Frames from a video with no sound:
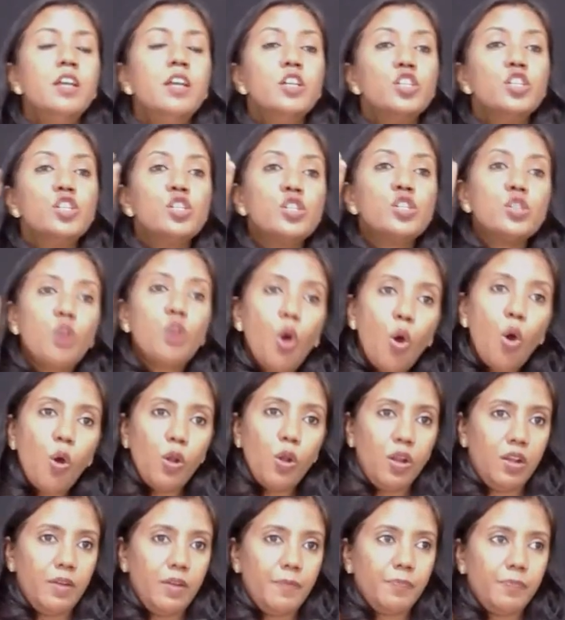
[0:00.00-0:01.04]

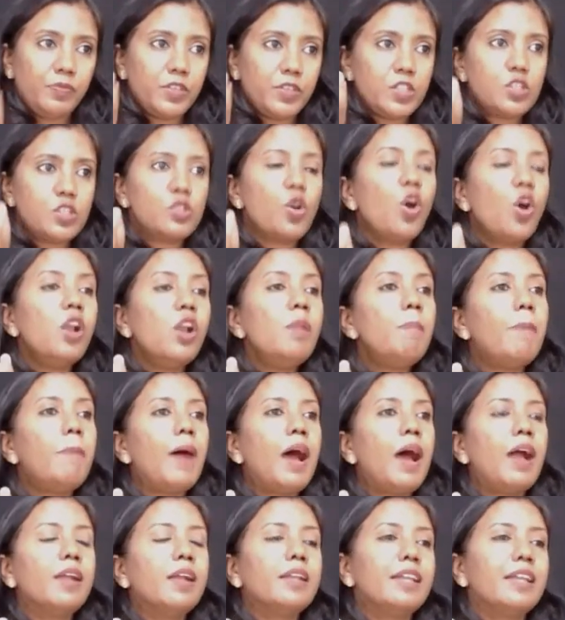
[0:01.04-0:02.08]
soul the soul part